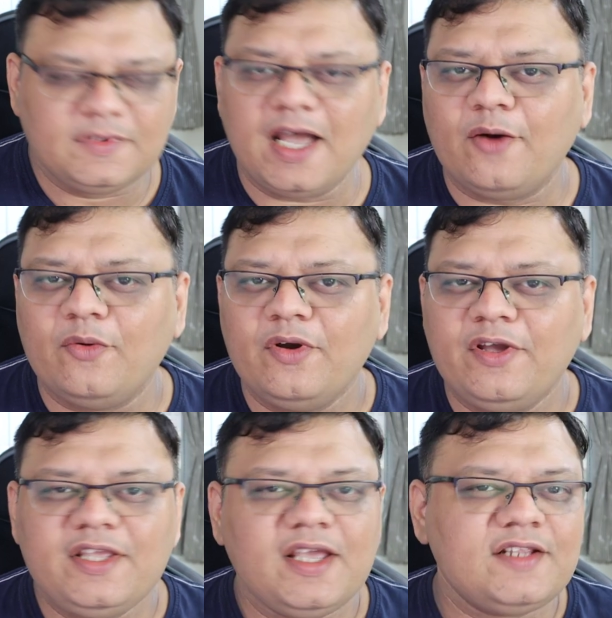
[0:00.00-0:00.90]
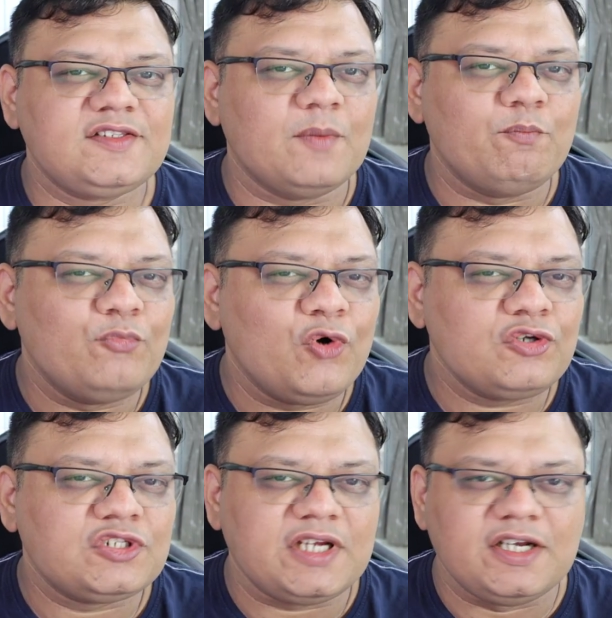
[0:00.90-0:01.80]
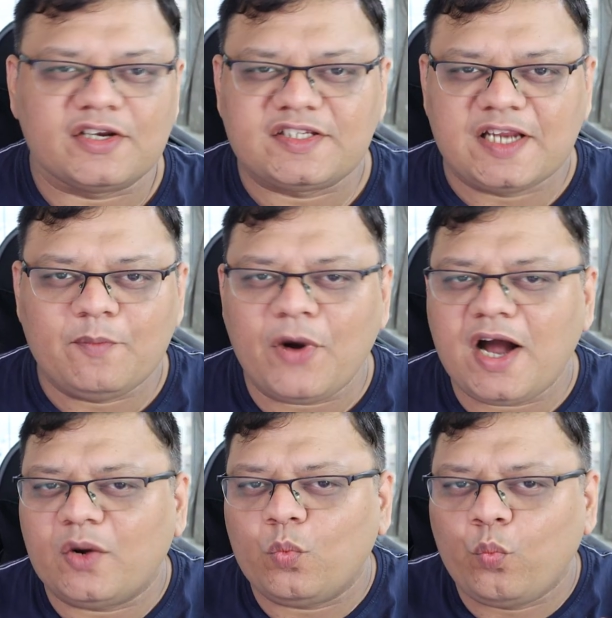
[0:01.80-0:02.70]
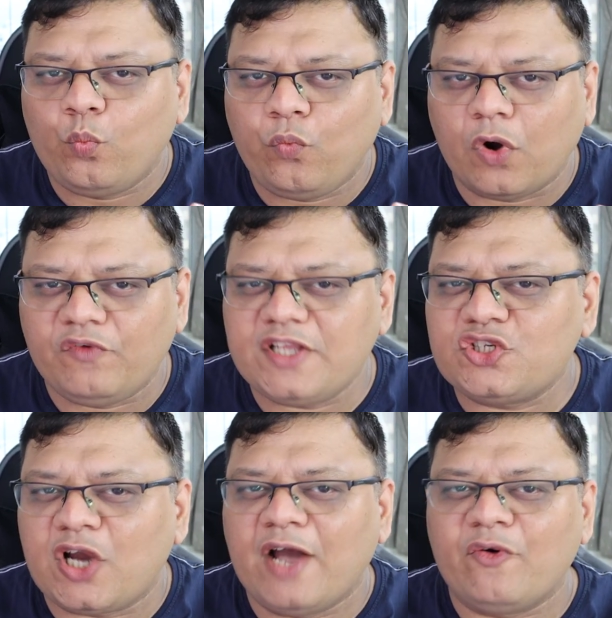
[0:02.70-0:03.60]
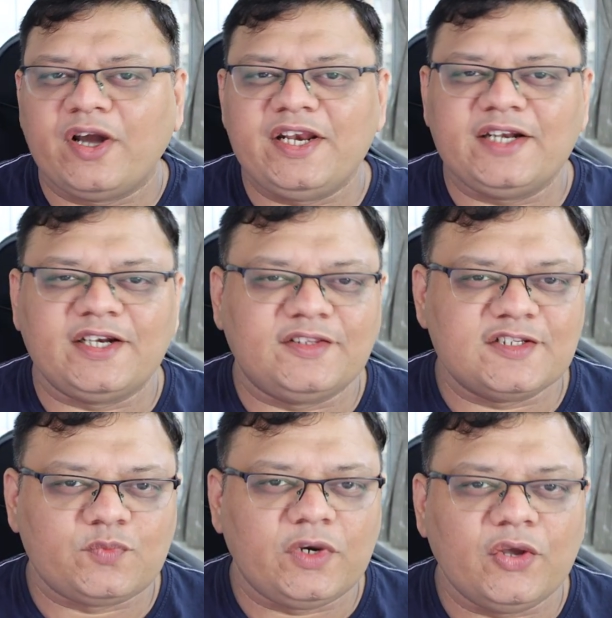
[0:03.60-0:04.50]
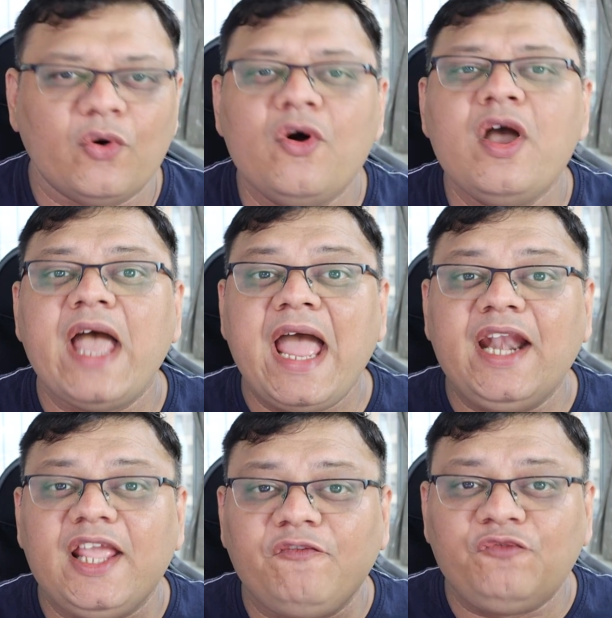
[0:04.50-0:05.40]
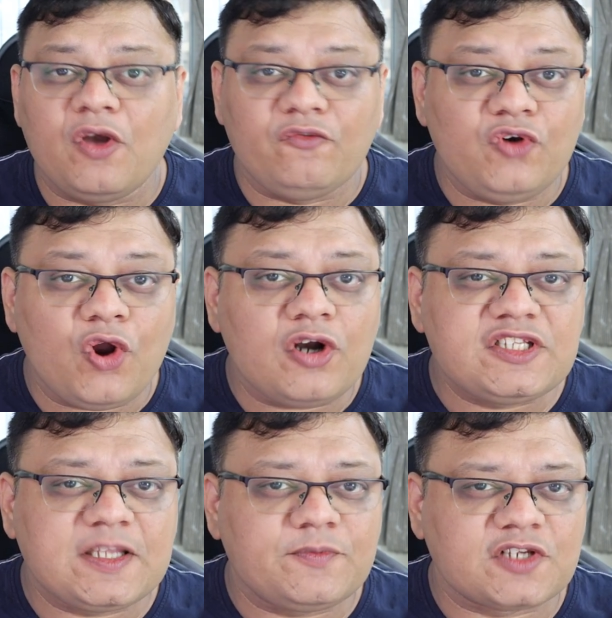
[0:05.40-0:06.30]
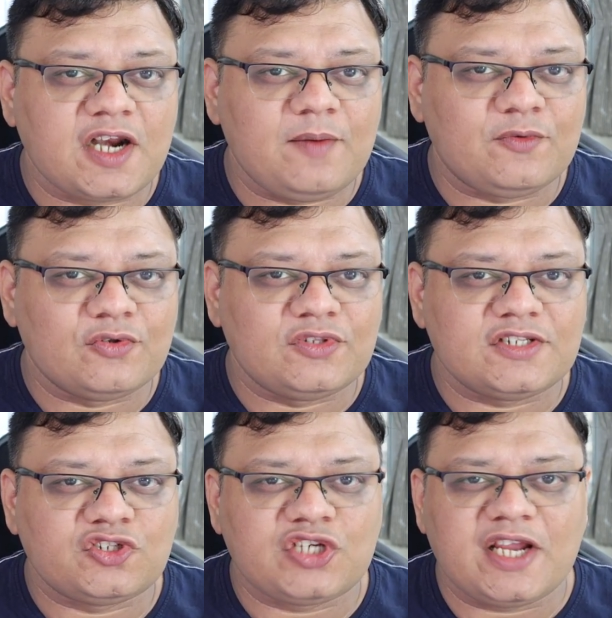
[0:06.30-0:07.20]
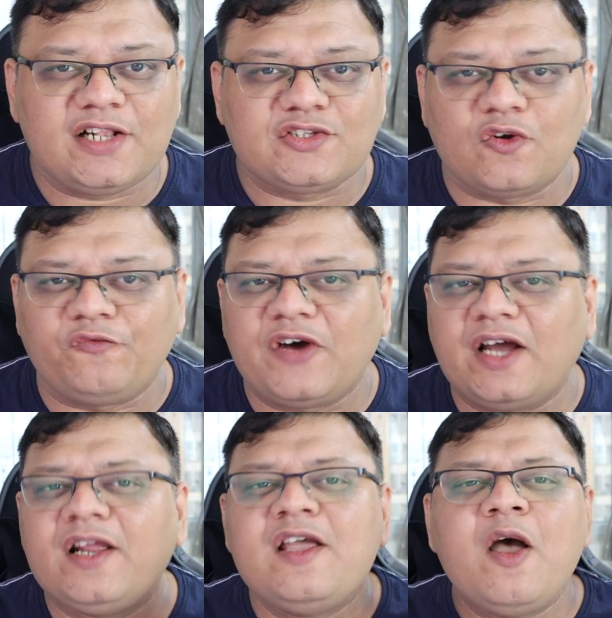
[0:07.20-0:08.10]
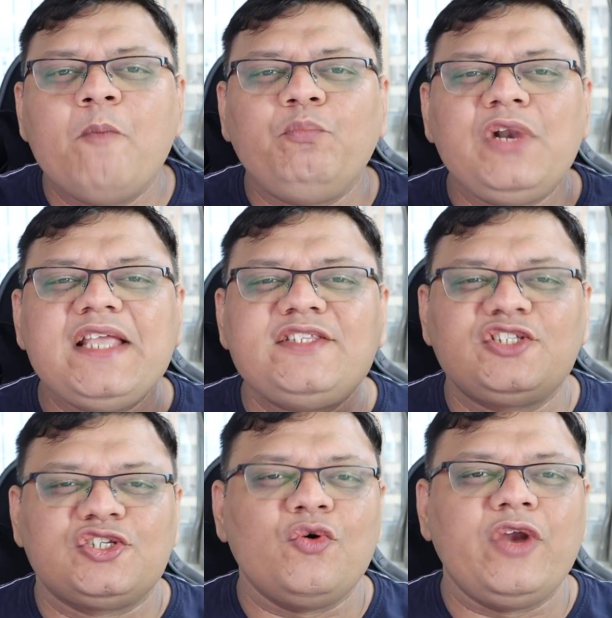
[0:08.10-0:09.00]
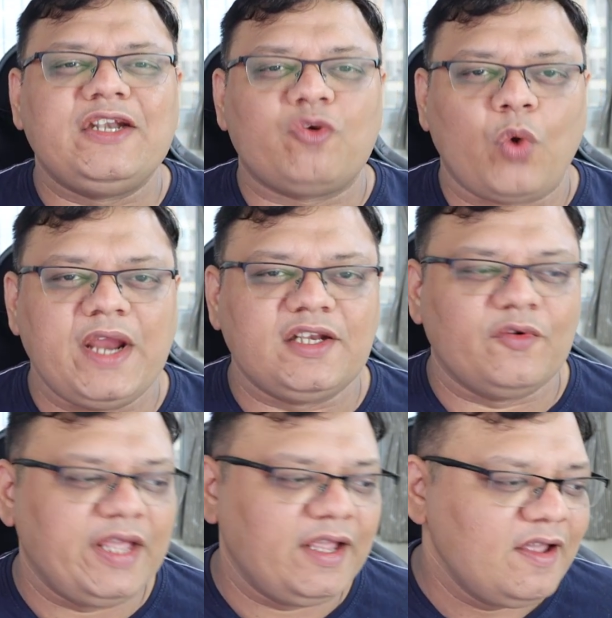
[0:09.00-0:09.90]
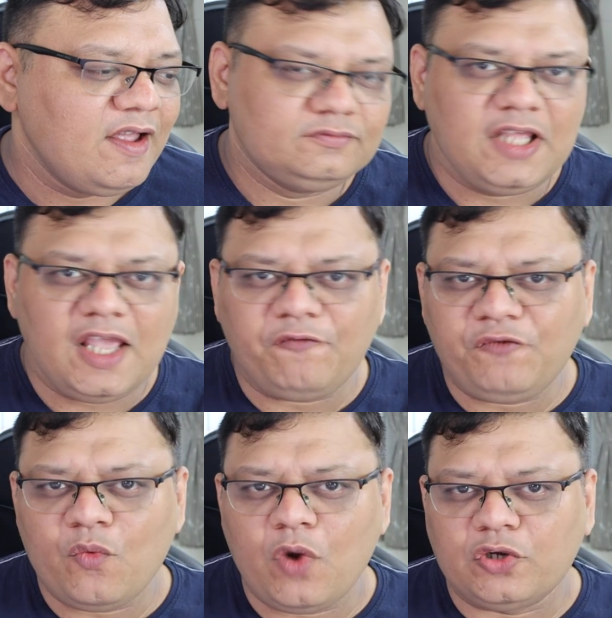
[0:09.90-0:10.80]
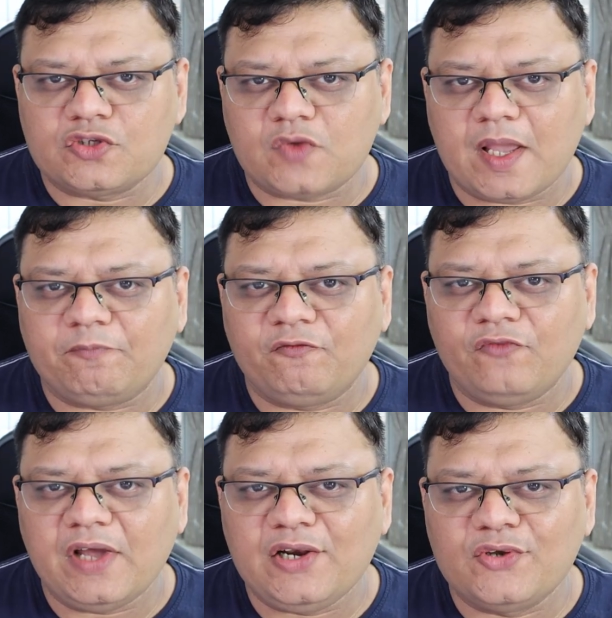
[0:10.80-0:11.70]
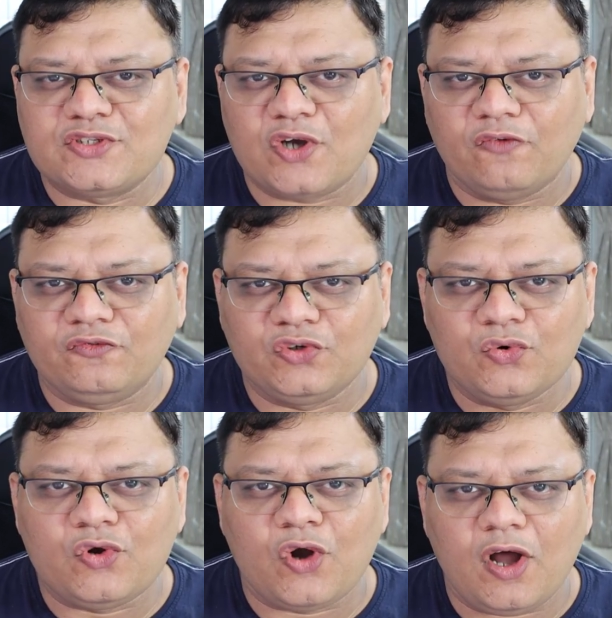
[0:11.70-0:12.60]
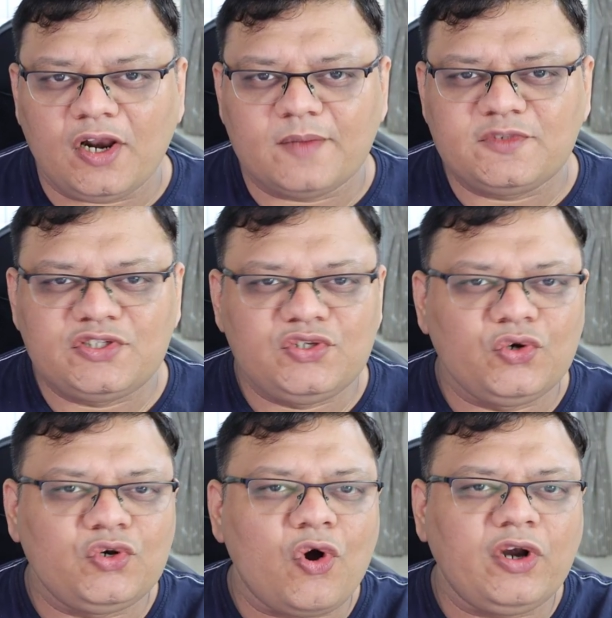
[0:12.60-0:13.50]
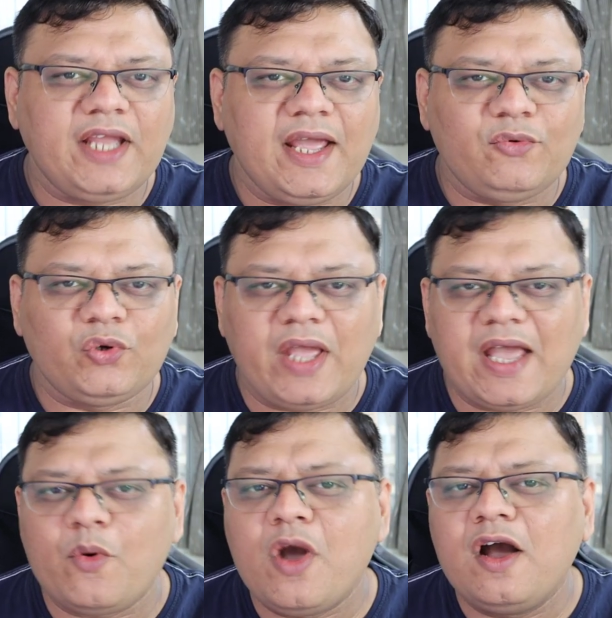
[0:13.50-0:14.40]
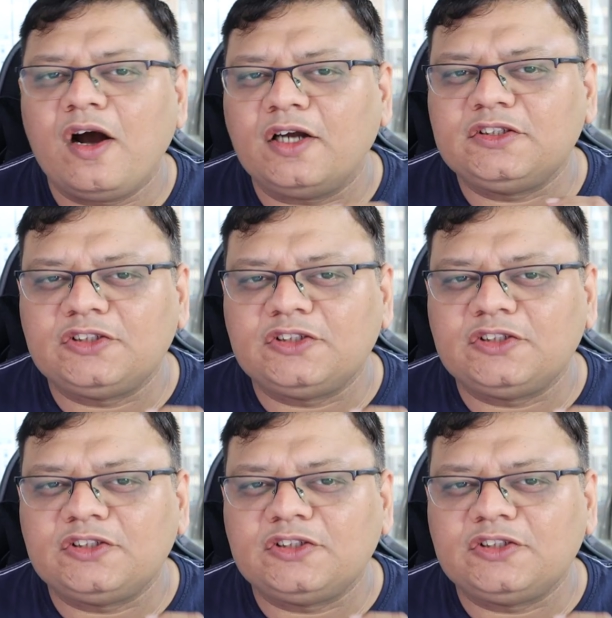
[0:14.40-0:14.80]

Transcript: Now, here is the most interesting part for which I've created this video. And if you have not subscribed to this channel so far, please do it right away. If you want to swap values of two columns, you don't have to have a